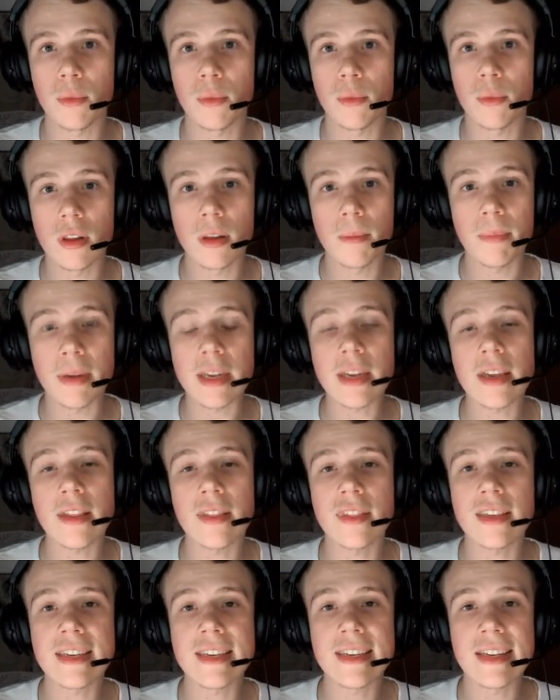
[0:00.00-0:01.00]
will be
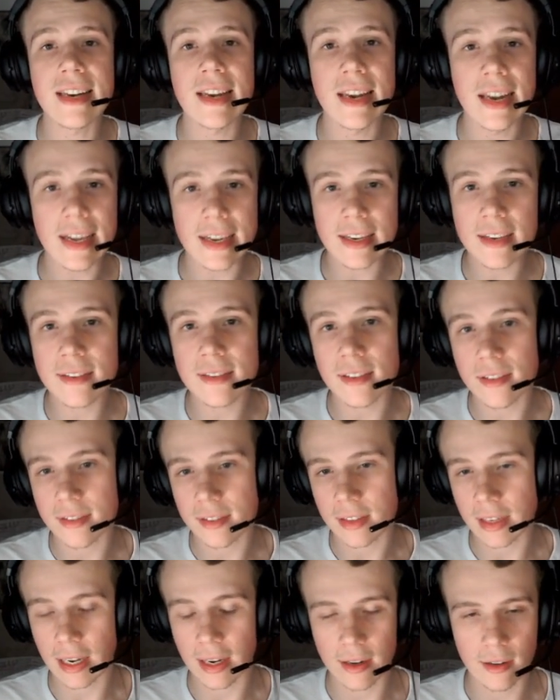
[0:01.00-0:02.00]
the laser
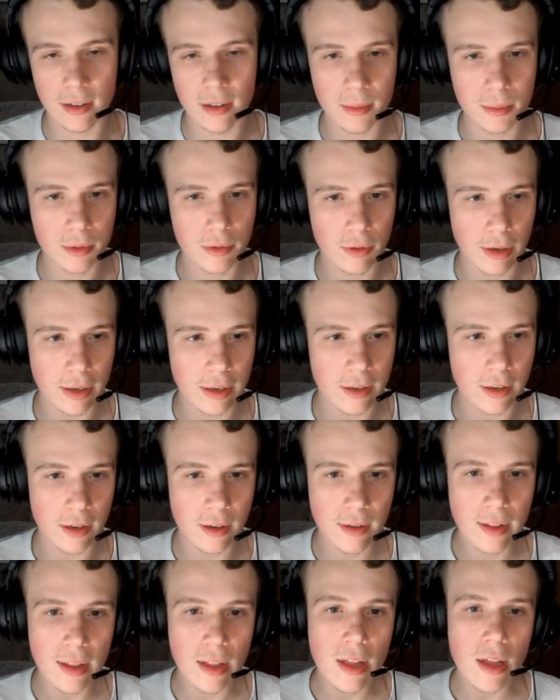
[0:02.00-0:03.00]
scanner upgrader,